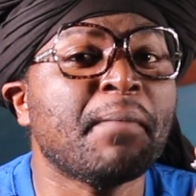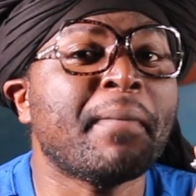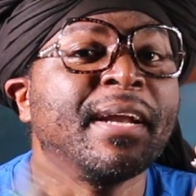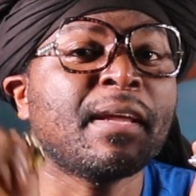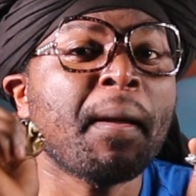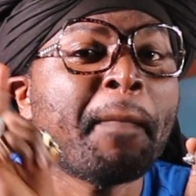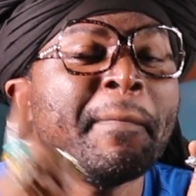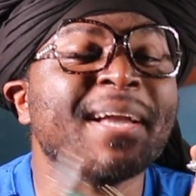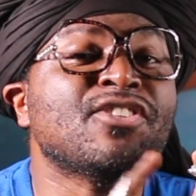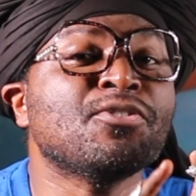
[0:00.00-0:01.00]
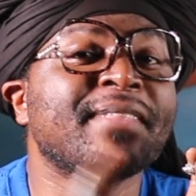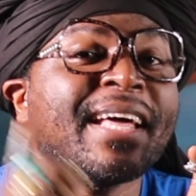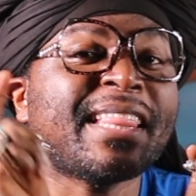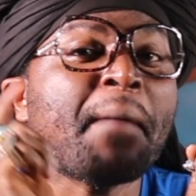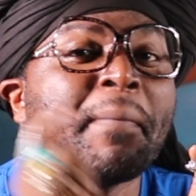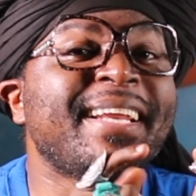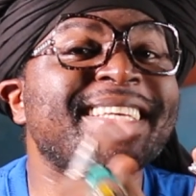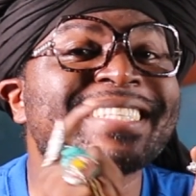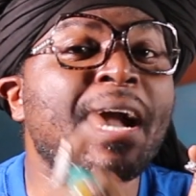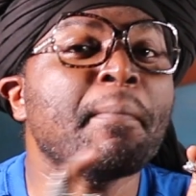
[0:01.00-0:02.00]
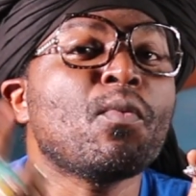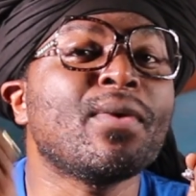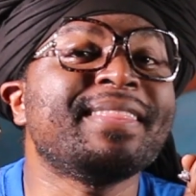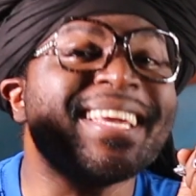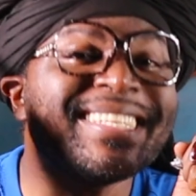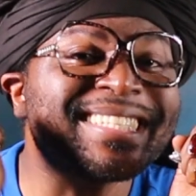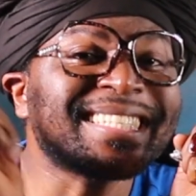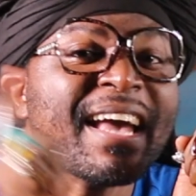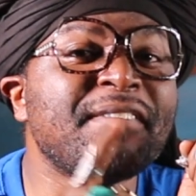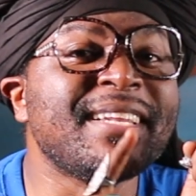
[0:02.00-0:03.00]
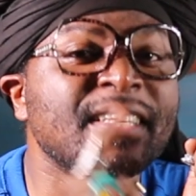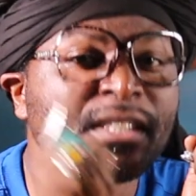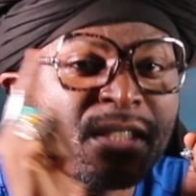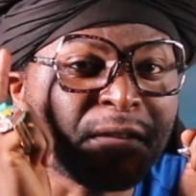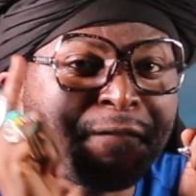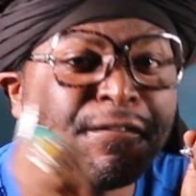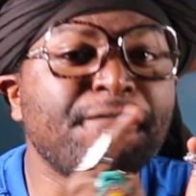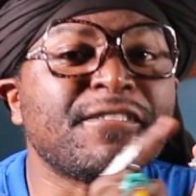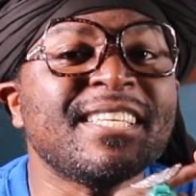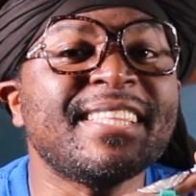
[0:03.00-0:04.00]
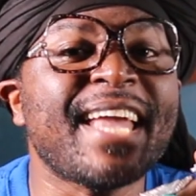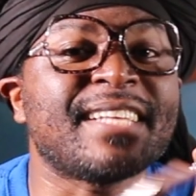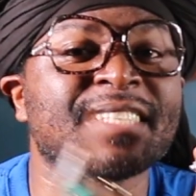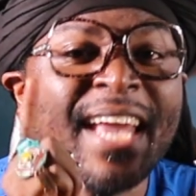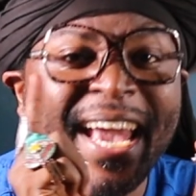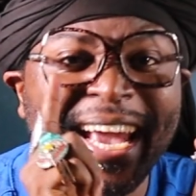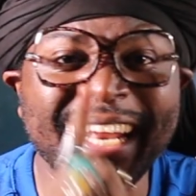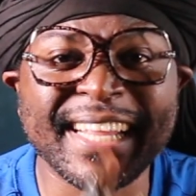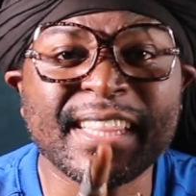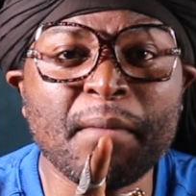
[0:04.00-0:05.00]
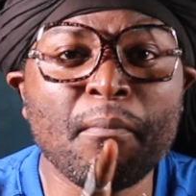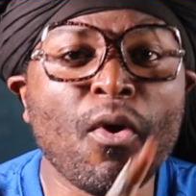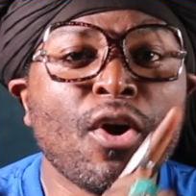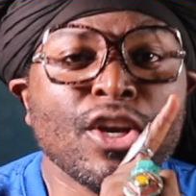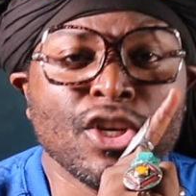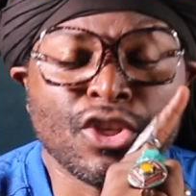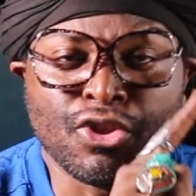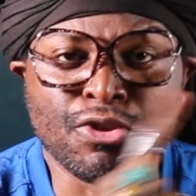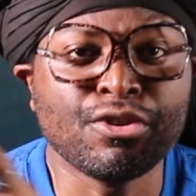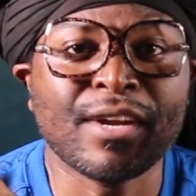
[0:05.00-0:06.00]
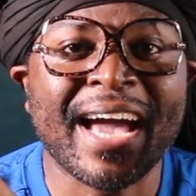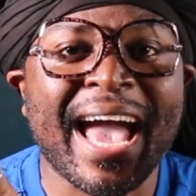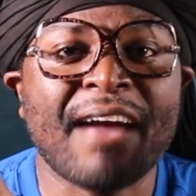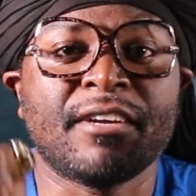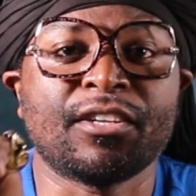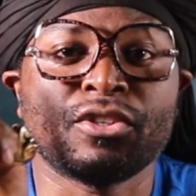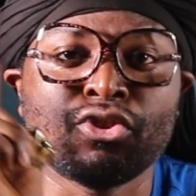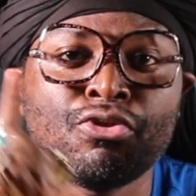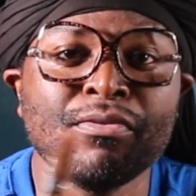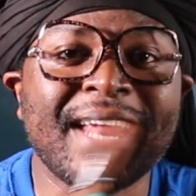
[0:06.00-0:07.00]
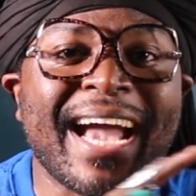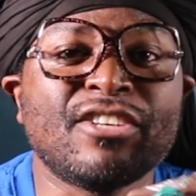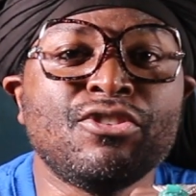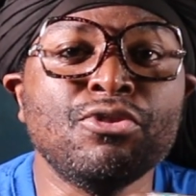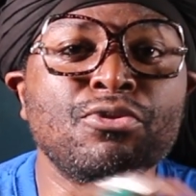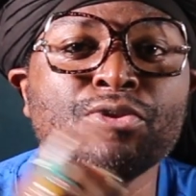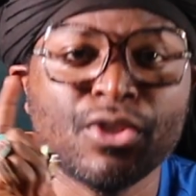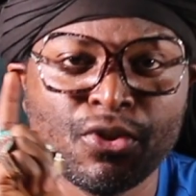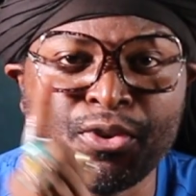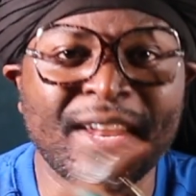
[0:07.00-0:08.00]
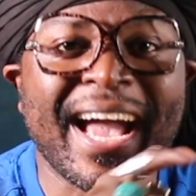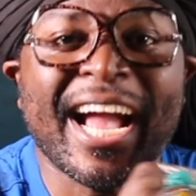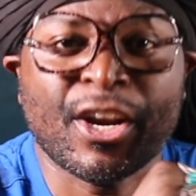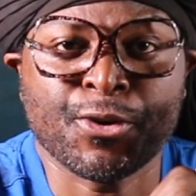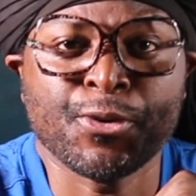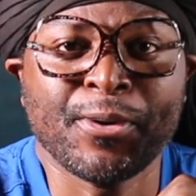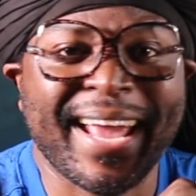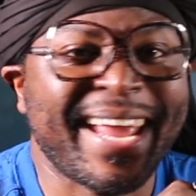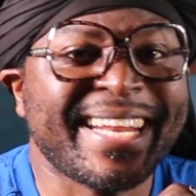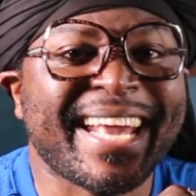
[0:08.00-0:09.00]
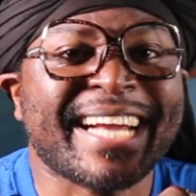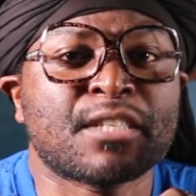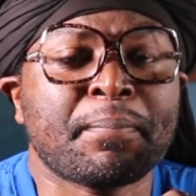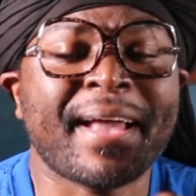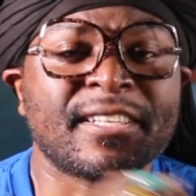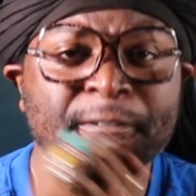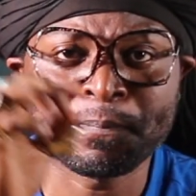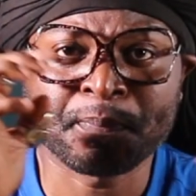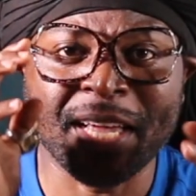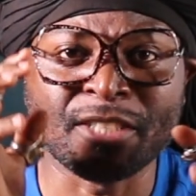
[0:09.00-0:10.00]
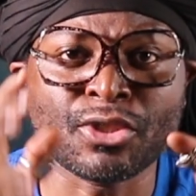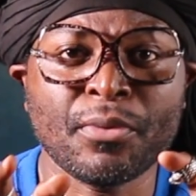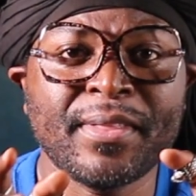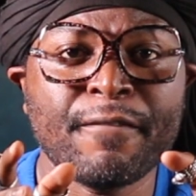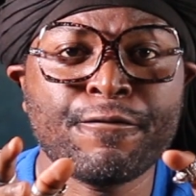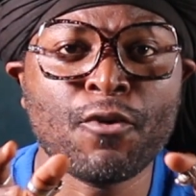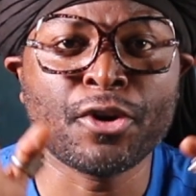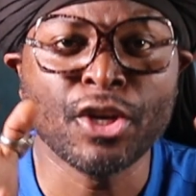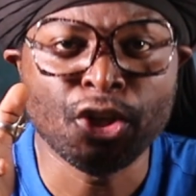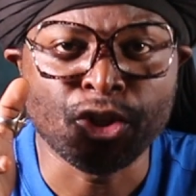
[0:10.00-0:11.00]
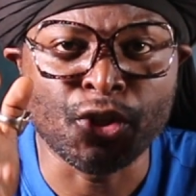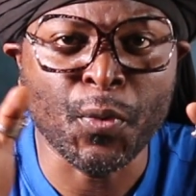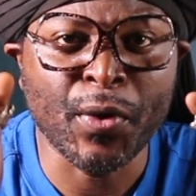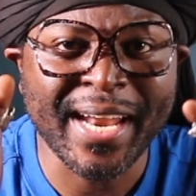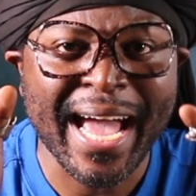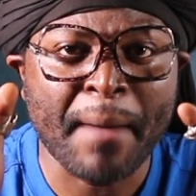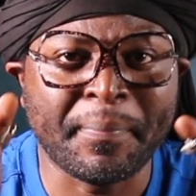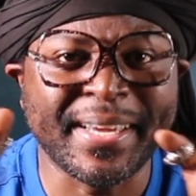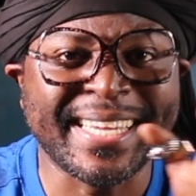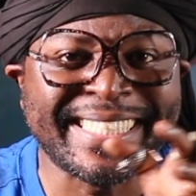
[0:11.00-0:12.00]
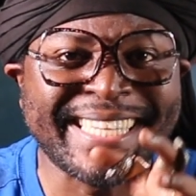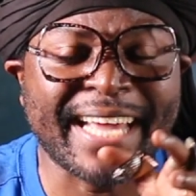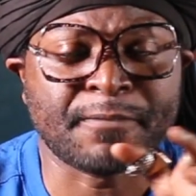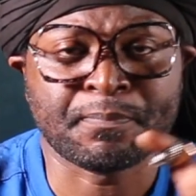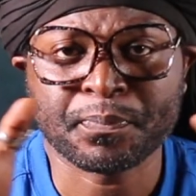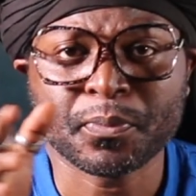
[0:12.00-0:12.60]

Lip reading: the money, make sure that that money is coming within 7 to 15 days. Anything more, you do not have it. Do not accrue any expense, and so therefore you will not be in debt,